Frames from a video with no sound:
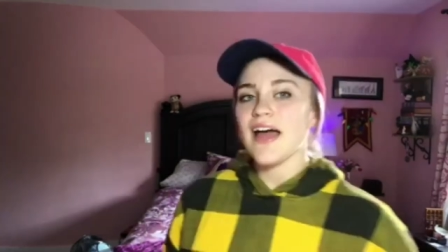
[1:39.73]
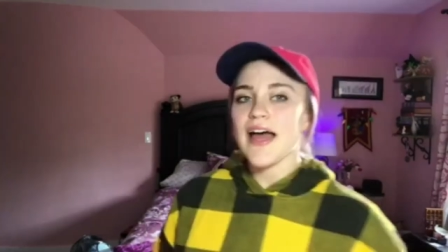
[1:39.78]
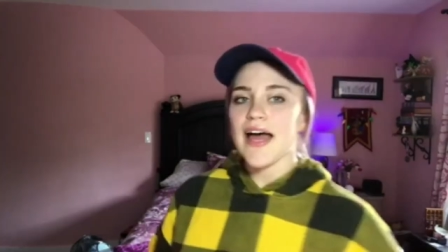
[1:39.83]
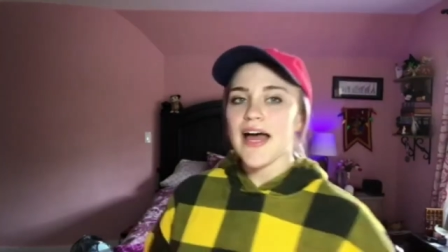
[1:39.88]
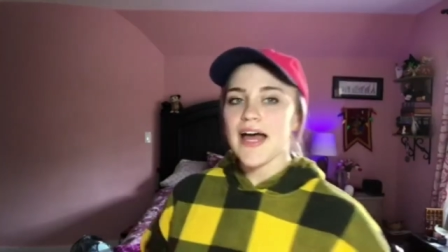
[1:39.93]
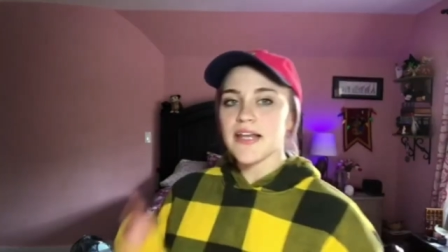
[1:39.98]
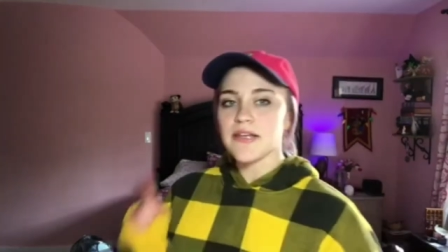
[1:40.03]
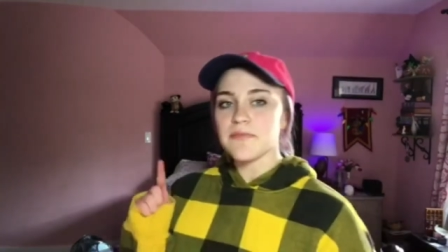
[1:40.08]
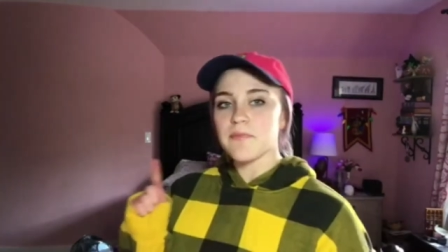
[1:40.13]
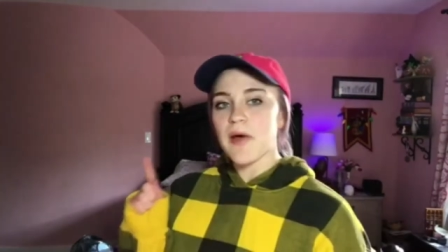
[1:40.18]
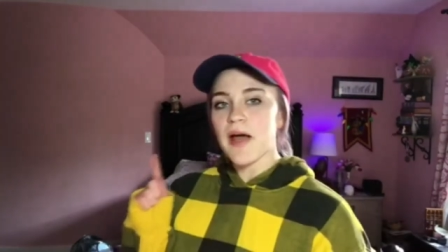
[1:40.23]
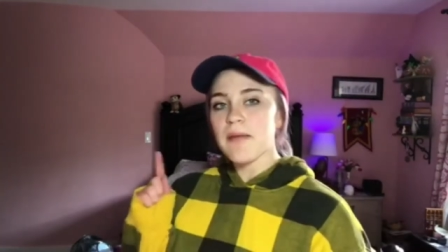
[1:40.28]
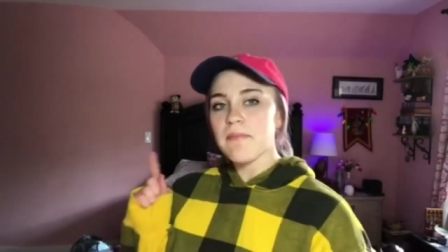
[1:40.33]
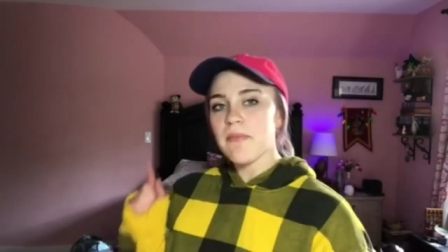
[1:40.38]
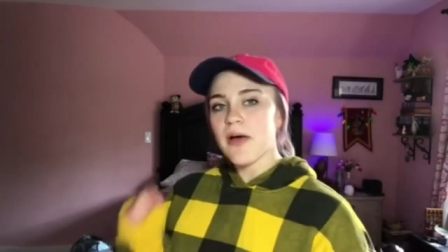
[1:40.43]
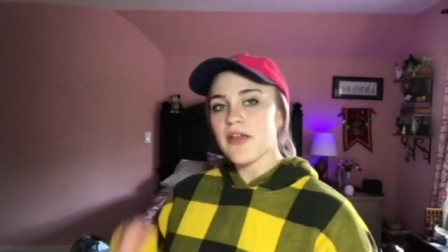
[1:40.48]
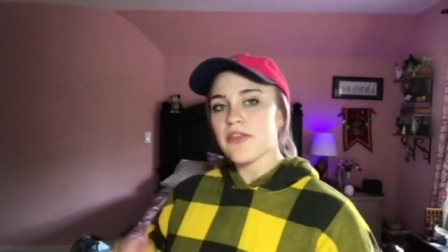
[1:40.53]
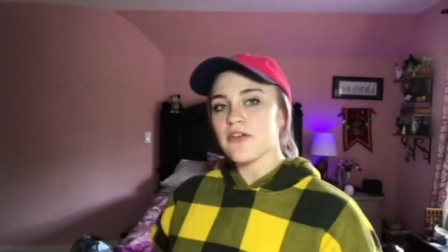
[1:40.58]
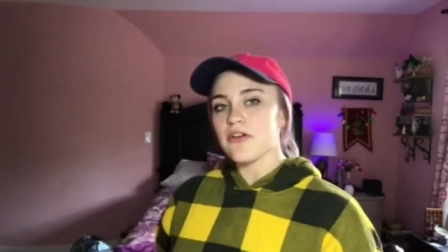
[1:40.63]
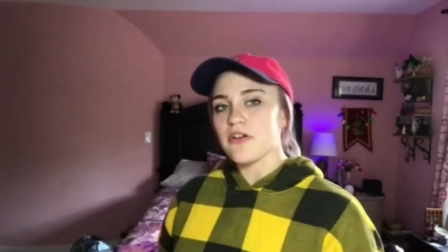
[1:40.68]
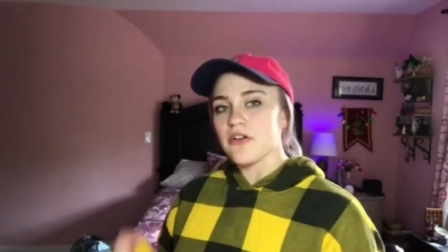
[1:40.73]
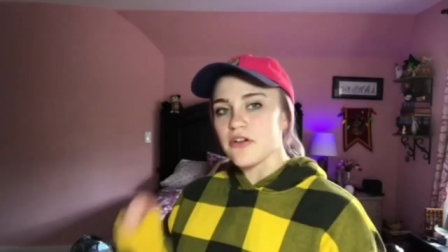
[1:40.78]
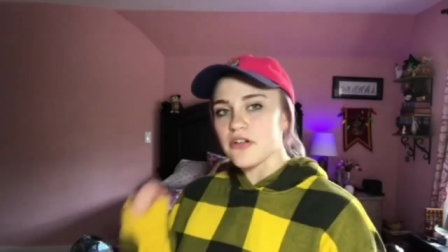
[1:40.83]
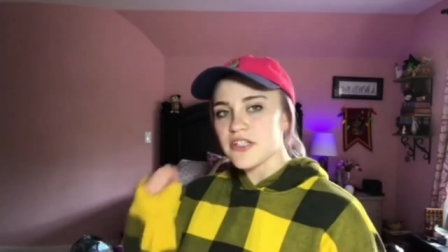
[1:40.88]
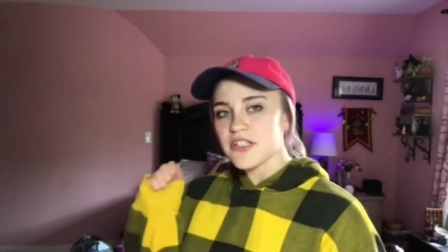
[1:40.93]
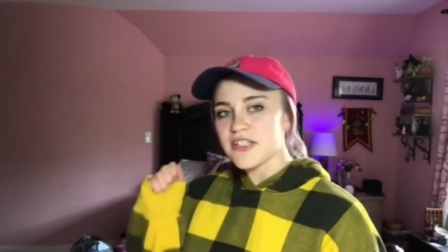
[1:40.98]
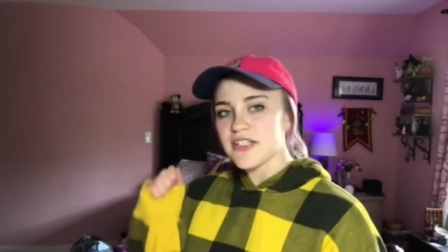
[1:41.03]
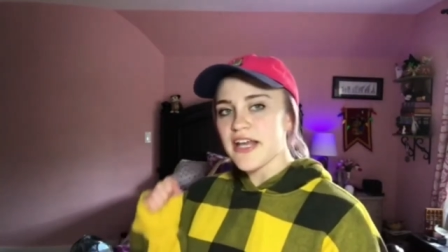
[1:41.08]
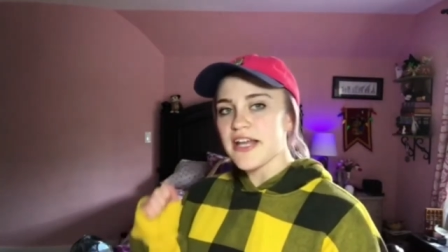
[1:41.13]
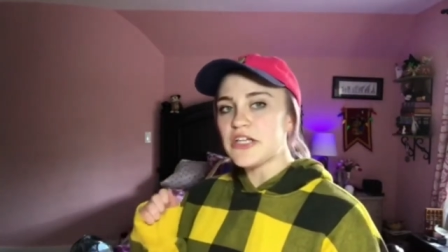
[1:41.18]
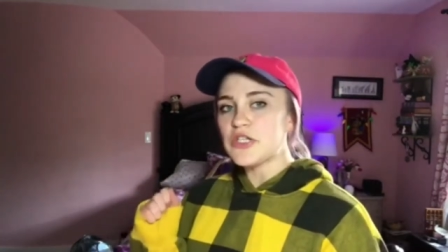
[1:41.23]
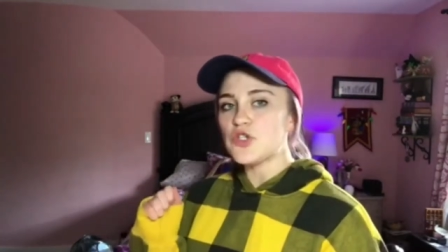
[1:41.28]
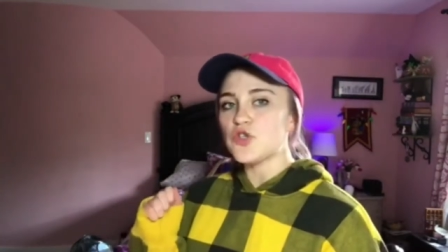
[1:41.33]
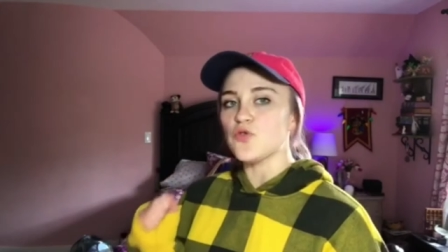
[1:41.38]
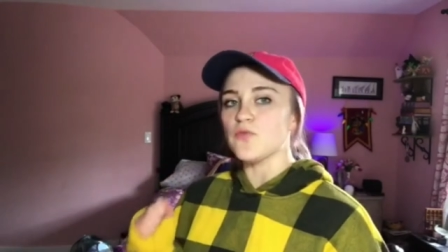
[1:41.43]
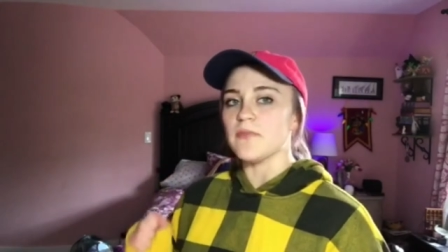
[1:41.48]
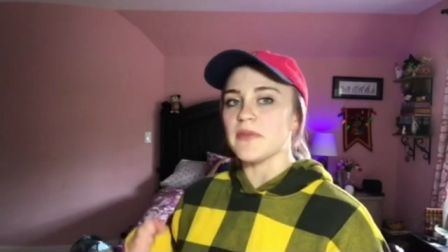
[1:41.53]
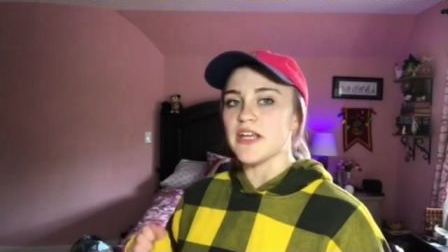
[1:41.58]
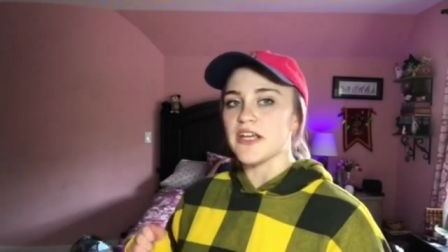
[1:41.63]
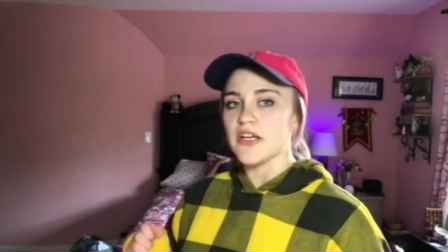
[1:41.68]
And my mother said to
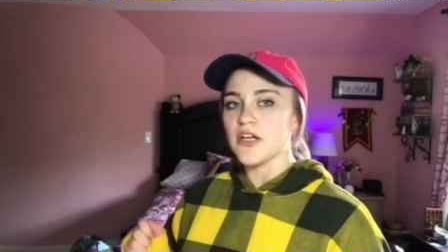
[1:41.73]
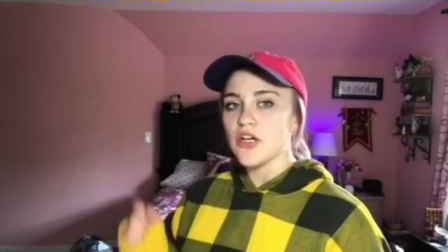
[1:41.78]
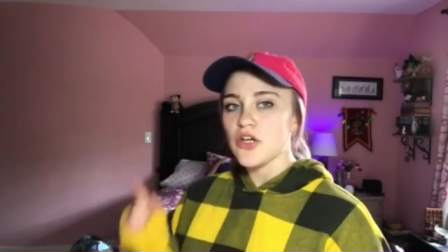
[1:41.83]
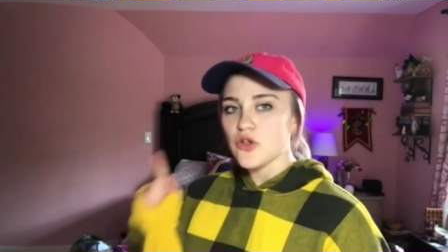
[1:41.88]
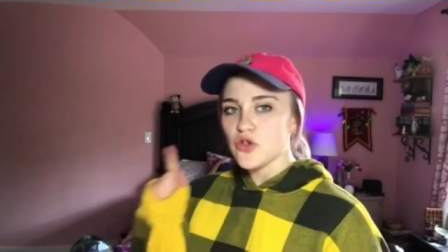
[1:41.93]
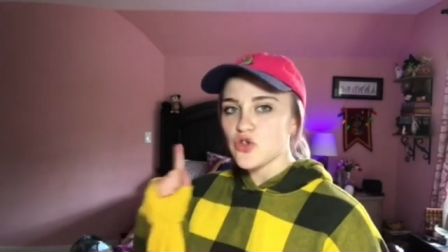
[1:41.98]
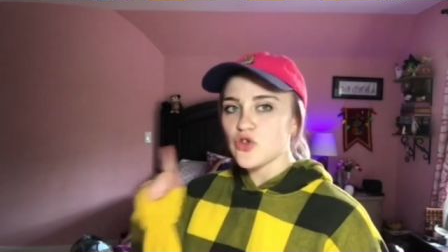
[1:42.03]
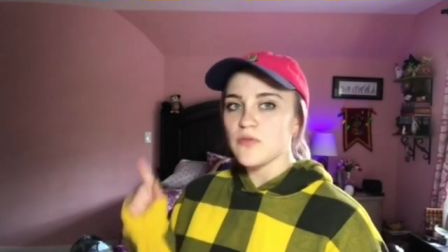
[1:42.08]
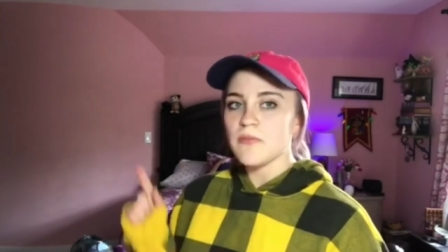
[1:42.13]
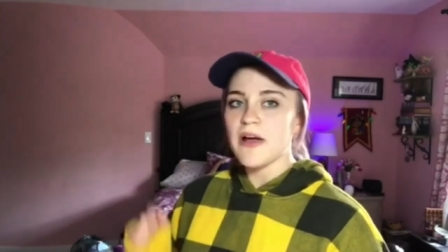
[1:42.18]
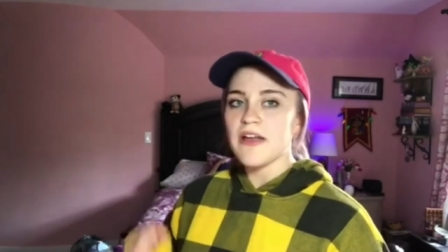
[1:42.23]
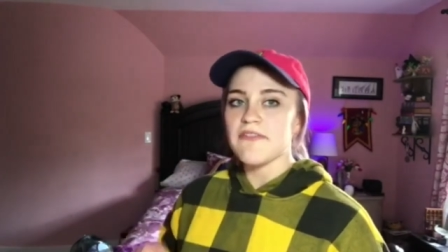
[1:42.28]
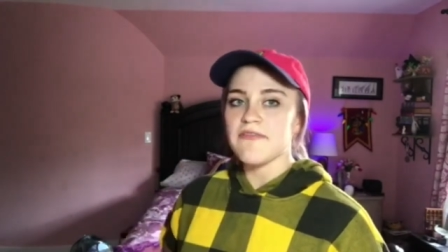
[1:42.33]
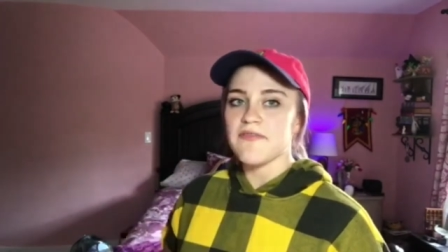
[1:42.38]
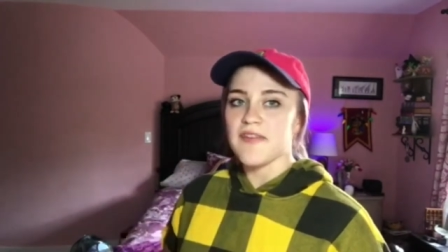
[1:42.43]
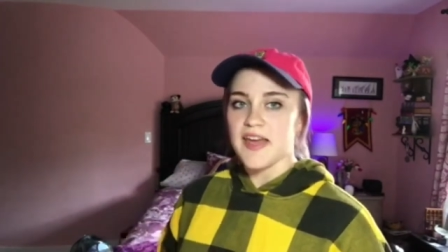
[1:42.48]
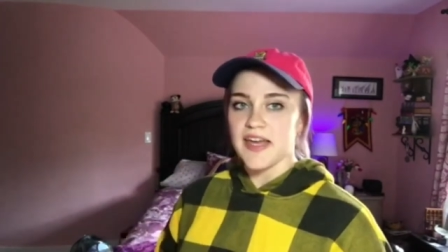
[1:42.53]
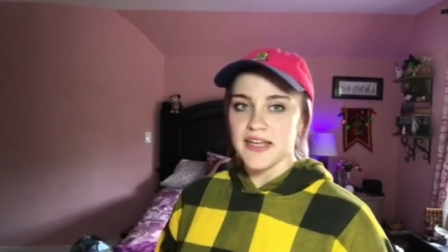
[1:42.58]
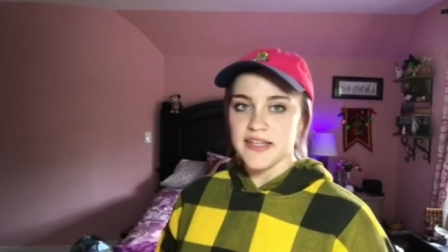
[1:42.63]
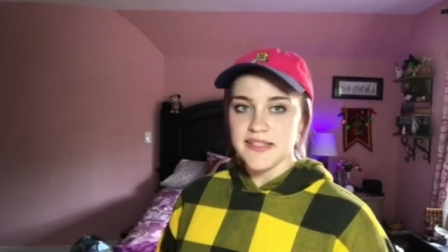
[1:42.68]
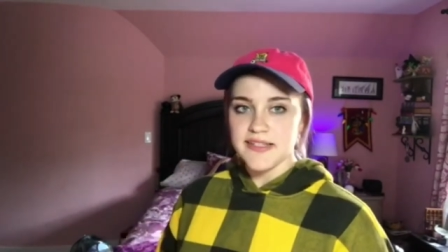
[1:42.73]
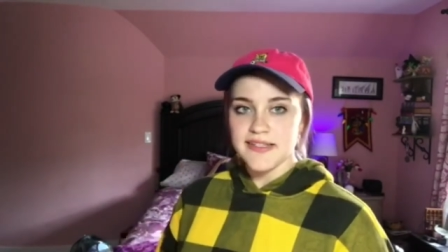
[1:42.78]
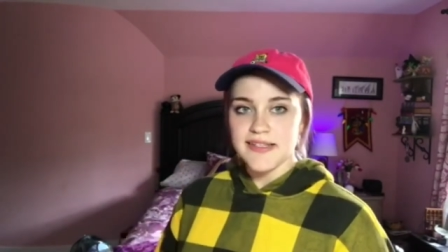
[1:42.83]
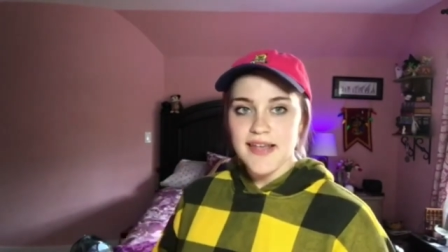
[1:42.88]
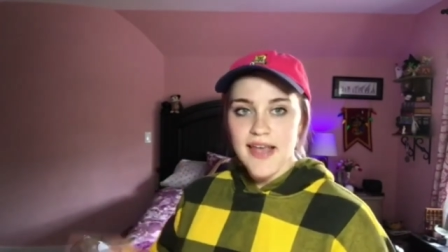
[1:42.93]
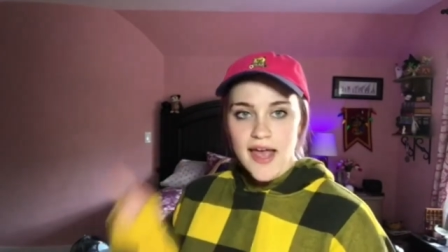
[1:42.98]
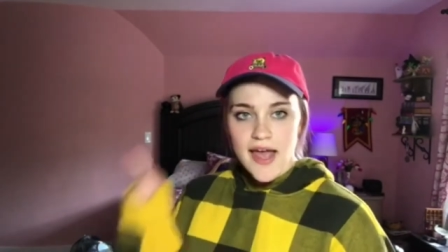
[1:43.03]
me, to my face,